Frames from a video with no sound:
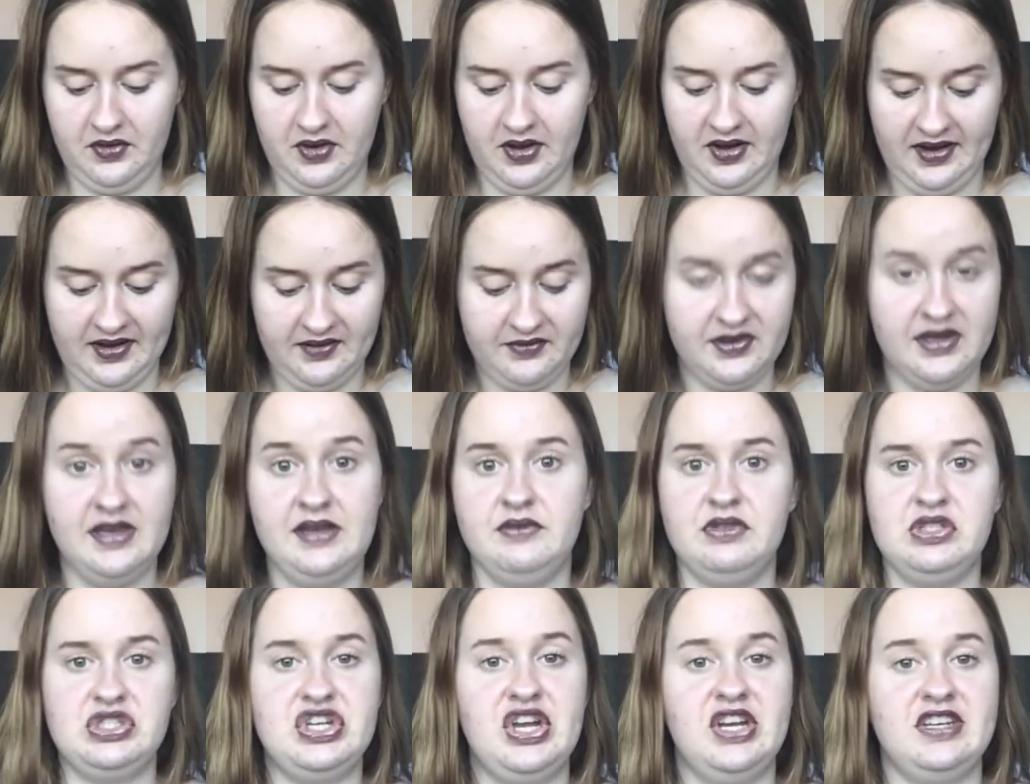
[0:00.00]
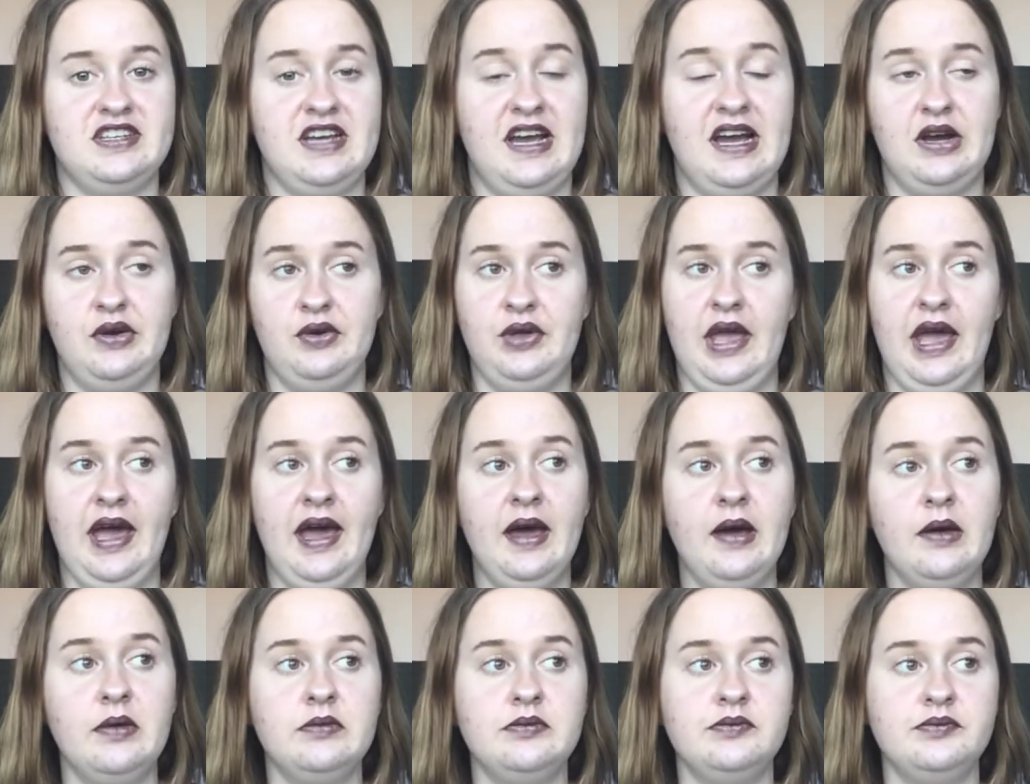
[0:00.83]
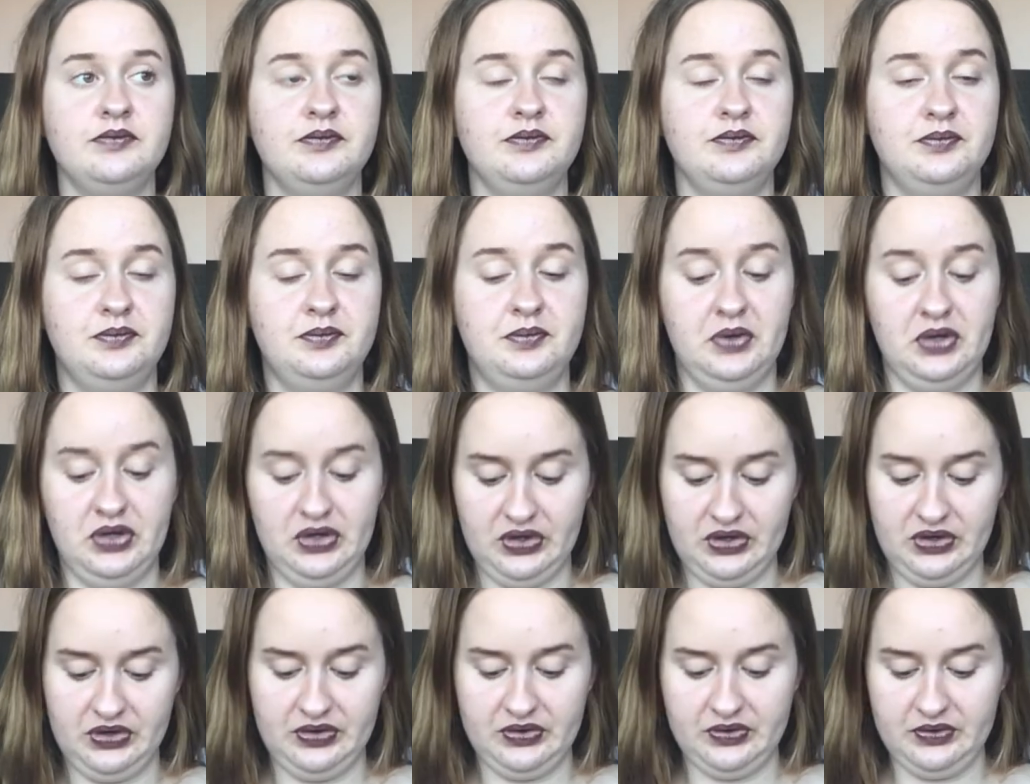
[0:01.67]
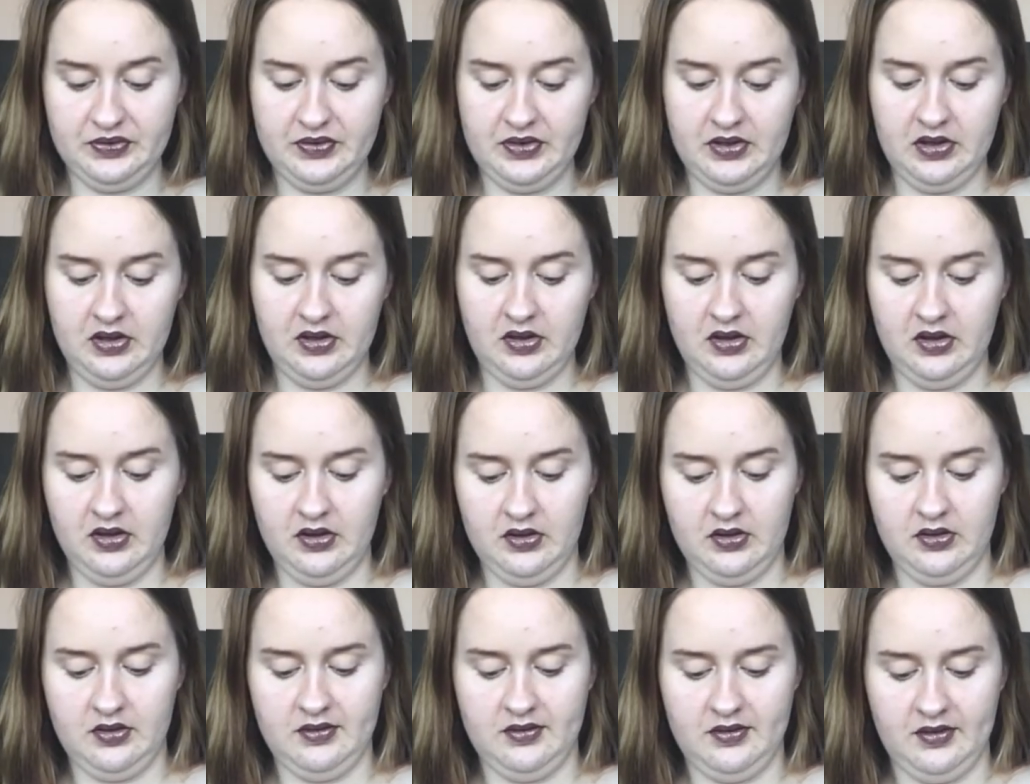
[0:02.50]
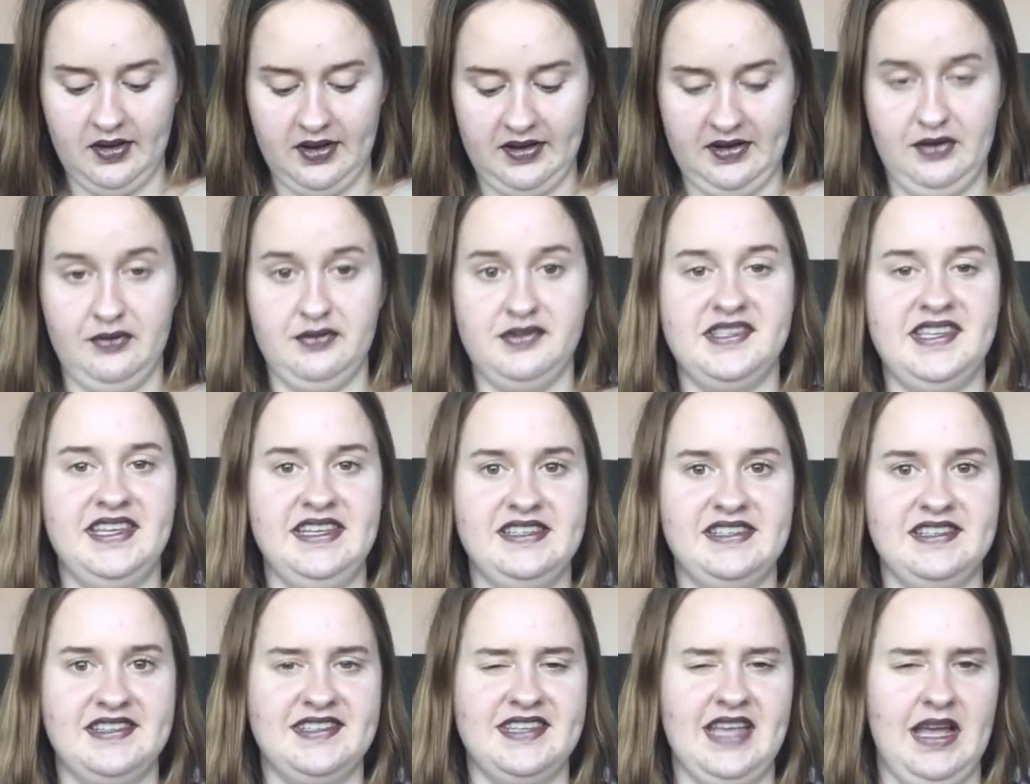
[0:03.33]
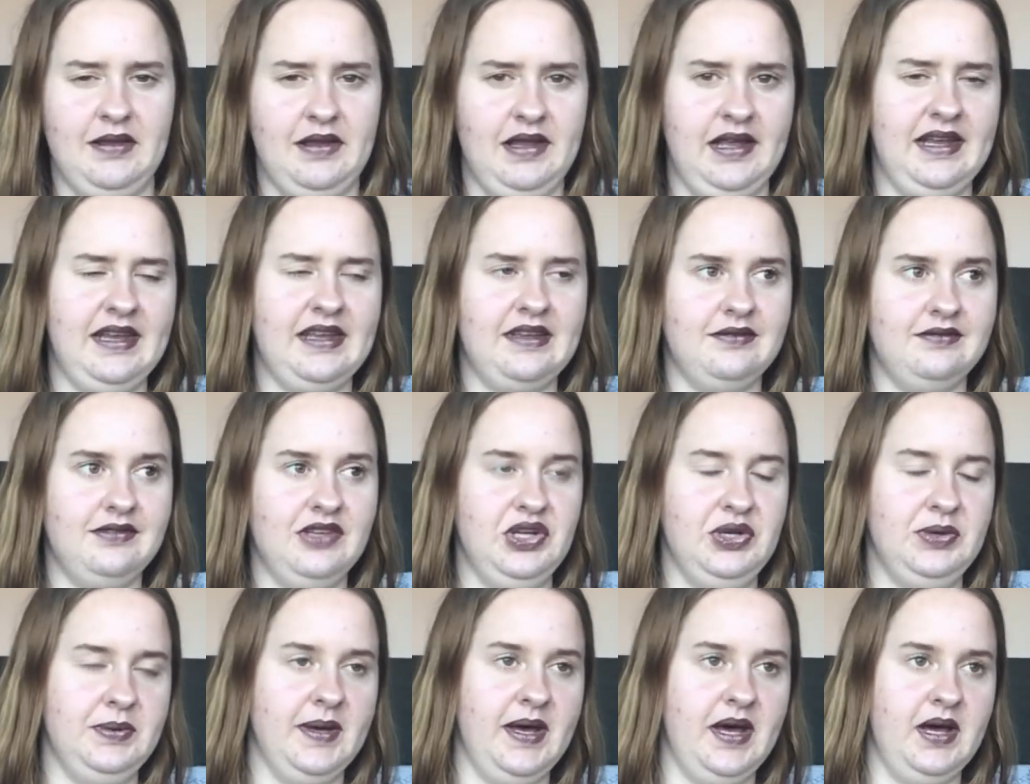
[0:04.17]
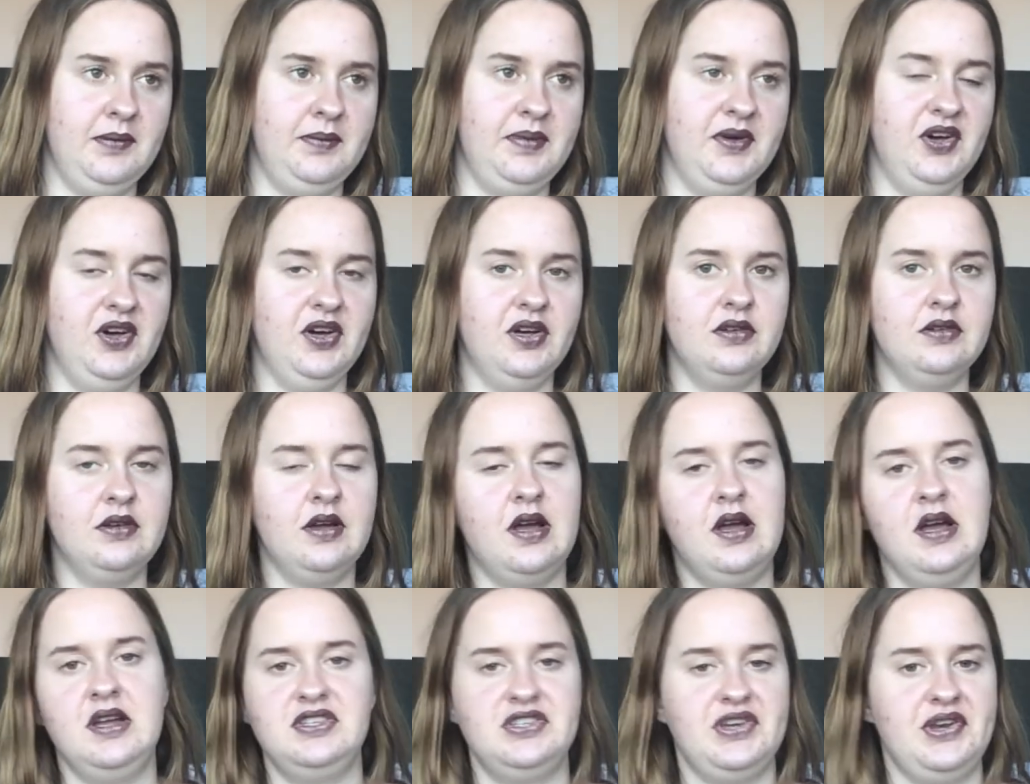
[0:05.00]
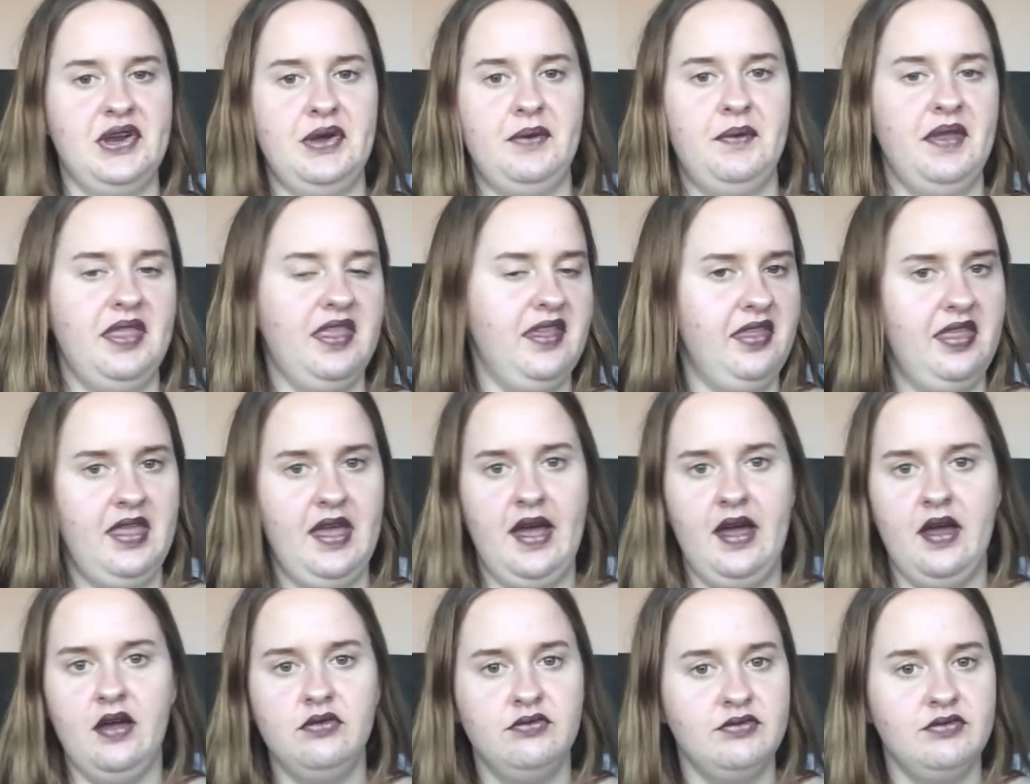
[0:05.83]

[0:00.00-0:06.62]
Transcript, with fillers: I haven't even checked it out yet but and obviously it does sound like Uber, but I don't know whether they're